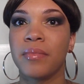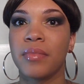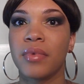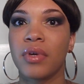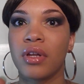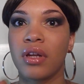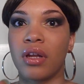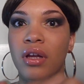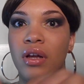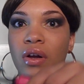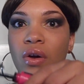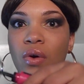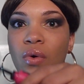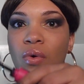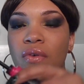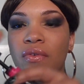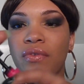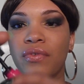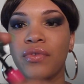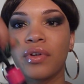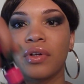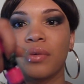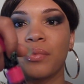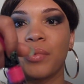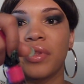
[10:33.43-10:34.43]
I'm going to go
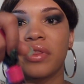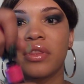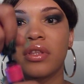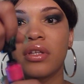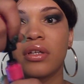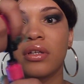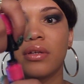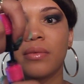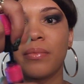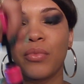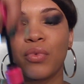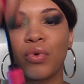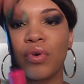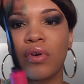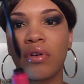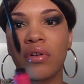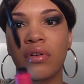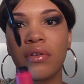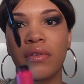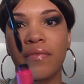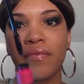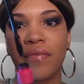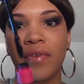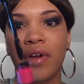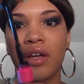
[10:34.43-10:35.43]
over it with the
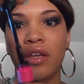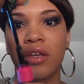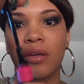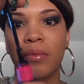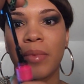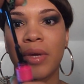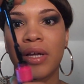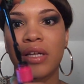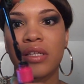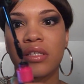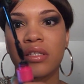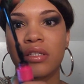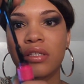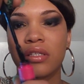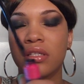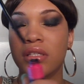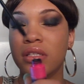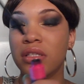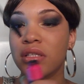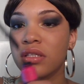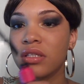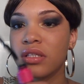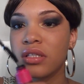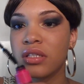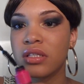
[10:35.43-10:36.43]
more volumizing
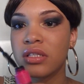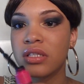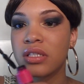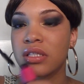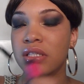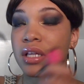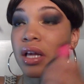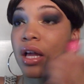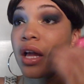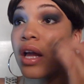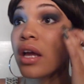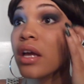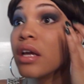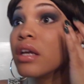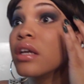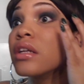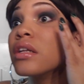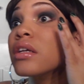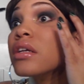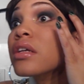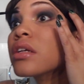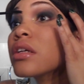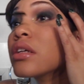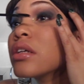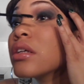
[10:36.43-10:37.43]

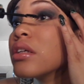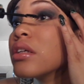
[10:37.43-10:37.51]
side.